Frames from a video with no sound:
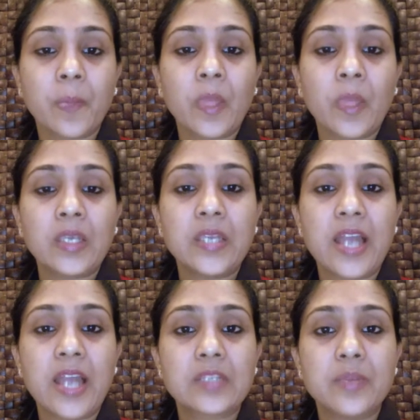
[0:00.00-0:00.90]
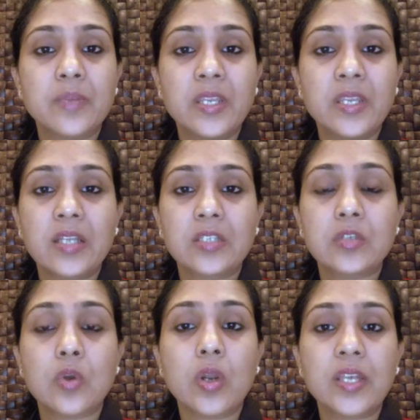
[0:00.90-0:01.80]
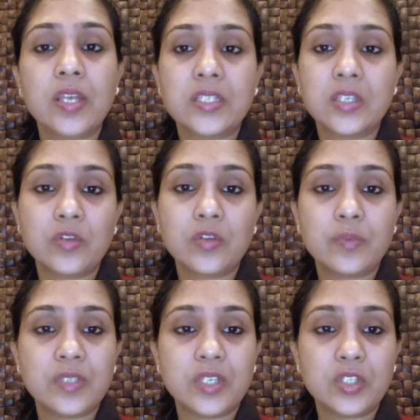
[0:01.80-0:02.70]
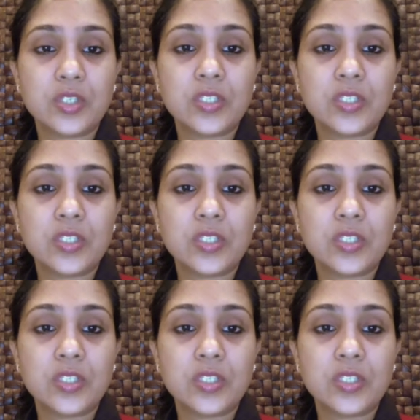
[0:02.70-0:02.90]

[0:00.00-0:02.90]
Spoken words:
He has been at non-executive positions